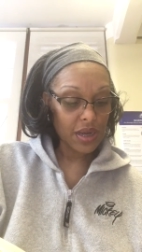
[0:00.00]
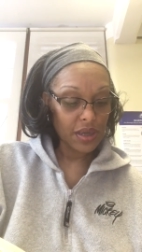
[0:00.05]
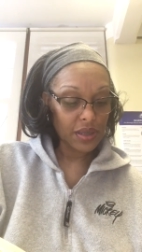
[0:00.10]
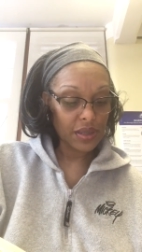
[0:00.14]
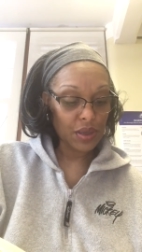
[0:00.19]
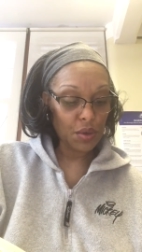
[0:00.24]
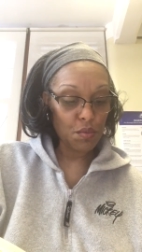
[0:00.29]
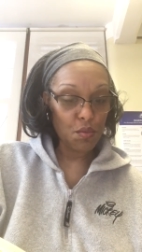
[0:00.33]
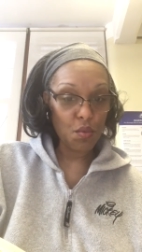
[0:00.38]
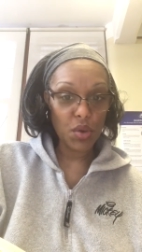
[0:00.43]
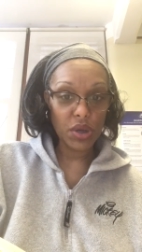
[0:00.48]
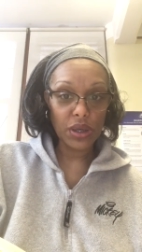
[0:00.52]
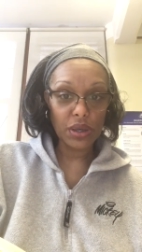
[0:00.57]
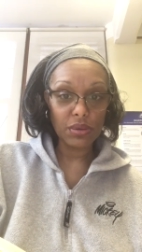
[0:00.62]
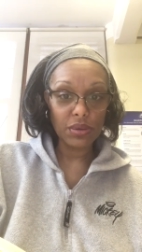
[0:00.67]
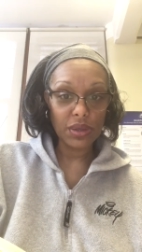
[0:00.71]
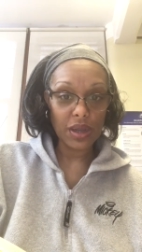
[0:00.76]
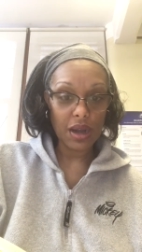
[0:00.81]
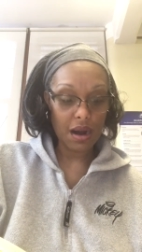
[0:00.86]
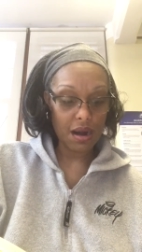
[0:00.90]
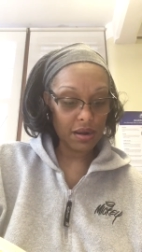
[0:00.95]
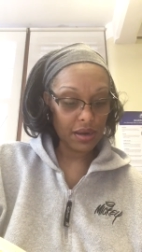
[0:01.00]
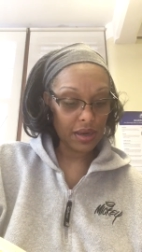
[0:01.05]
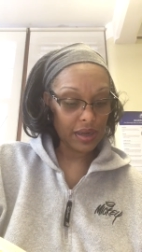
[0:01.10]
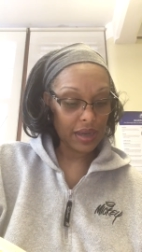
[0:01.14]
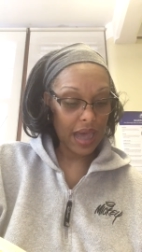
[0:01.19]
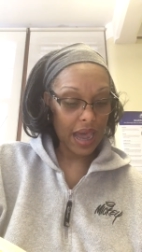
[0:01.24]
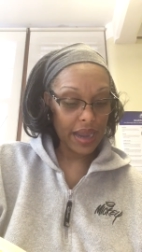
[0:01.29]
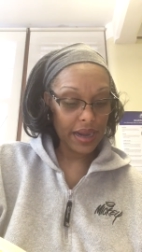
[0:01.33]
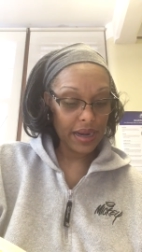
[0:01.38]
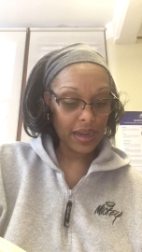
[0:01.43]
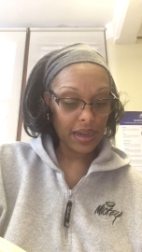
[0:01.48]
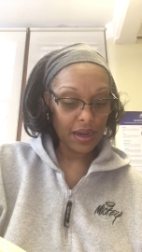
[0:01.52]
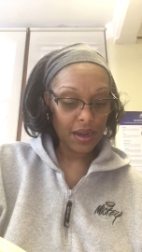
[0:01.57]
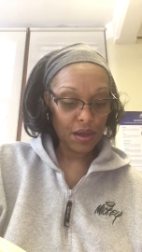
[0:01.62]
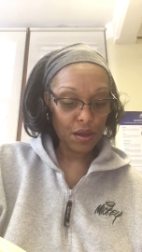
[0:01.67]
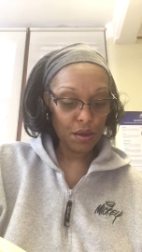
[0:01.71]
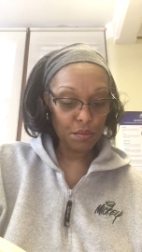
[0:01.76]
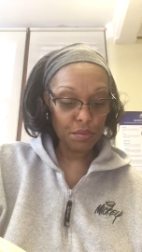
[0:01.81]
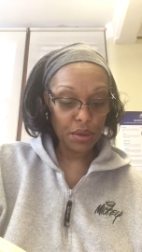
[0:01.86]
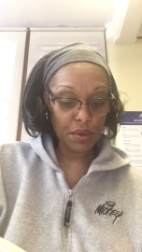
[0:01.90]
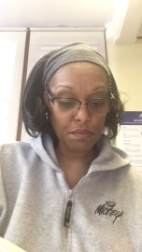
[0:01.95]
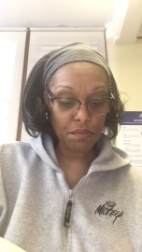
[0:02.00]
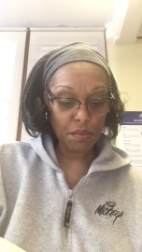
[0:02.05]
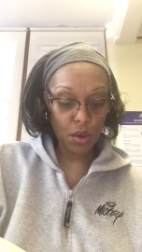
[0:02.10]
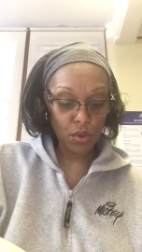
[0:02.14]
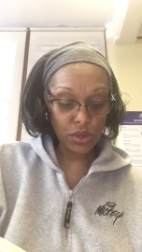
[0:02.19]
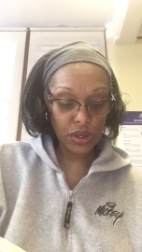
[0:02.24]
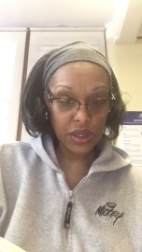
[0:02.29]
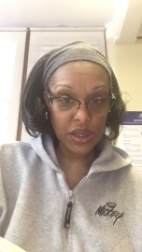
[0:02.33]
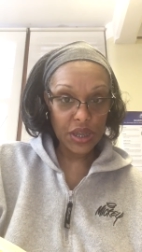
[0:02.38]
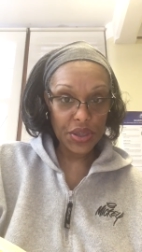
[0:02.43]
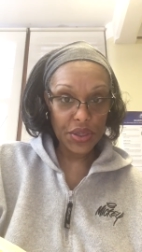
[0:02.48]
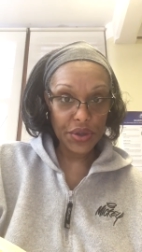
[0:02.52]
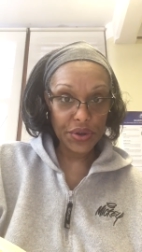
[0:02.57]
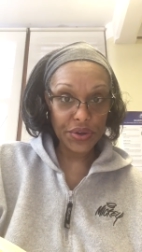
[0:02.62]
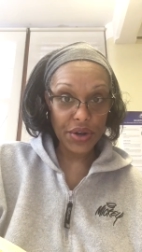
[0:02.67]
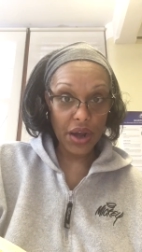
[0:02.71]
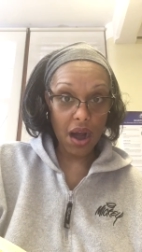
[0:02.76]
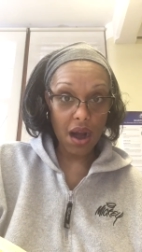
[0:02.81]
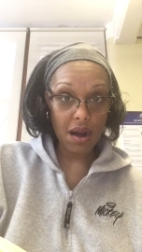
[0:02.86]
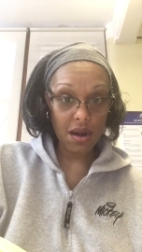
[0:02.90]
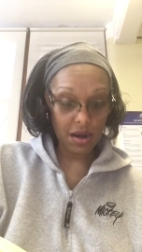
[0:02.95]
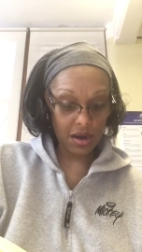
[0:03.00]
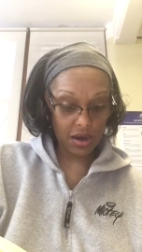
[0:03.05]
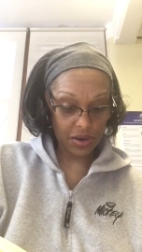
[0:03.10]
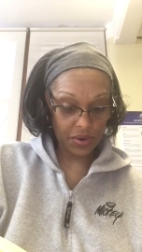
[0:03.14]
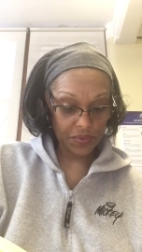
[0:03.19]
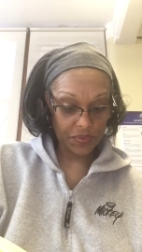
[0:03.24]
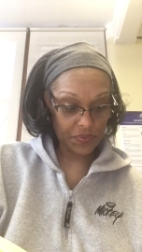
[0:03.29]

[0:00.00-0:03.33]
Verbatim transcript: some windows are lighted, but mostly they're dark.